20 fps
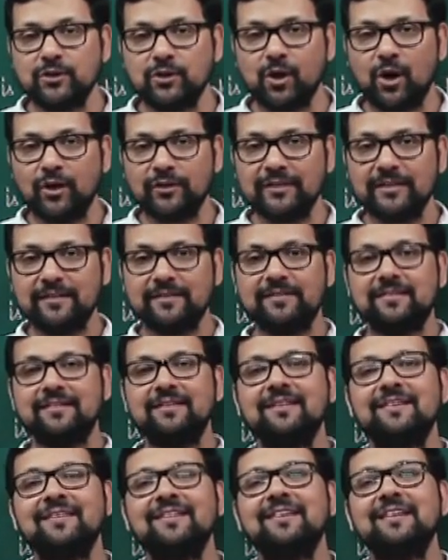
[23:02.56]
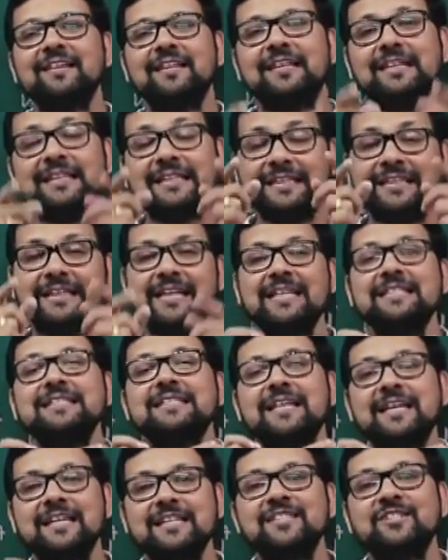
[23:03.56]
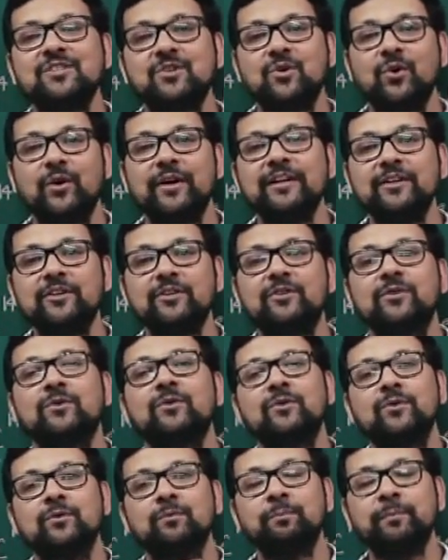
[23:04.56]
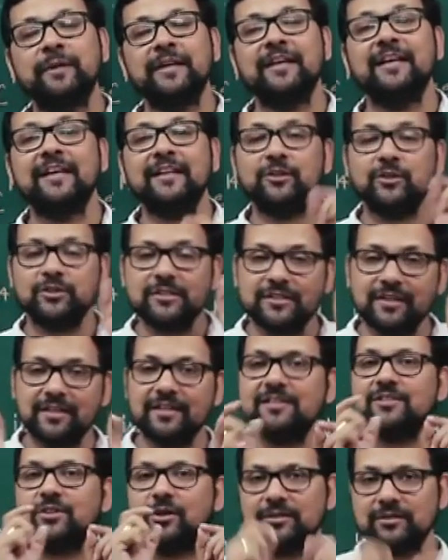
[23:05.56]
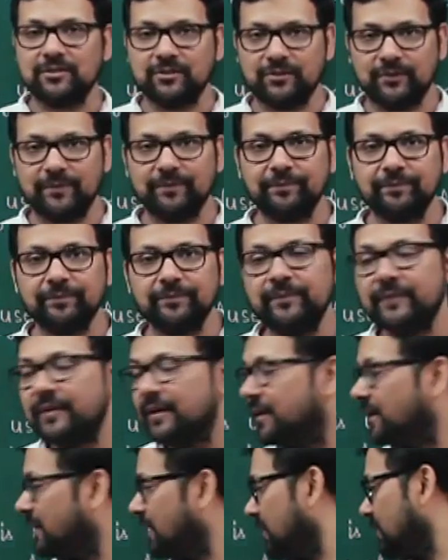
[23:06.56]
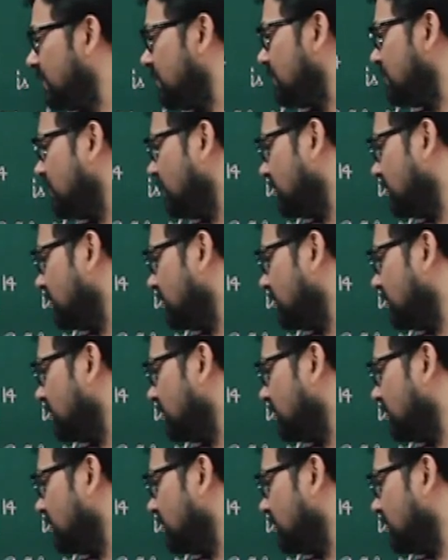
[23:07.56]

doctors, this is going to be in your studies also. So